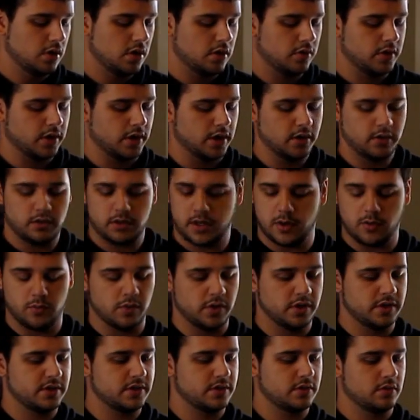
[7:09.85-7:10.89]
Okay, now
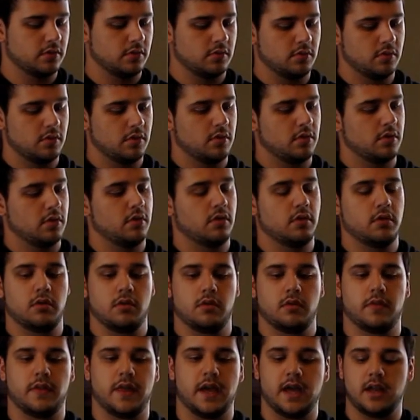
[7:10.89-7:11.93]
once
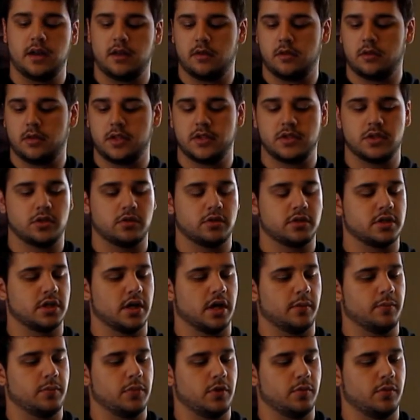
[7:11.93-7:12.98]
that is hooked
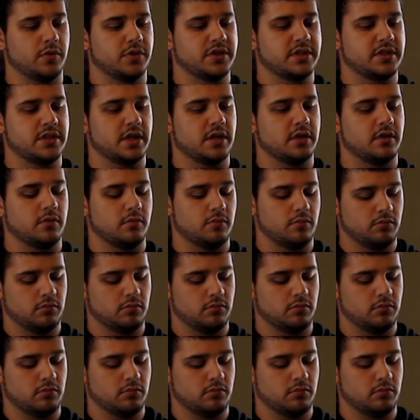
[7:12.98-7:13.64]
up, you would stick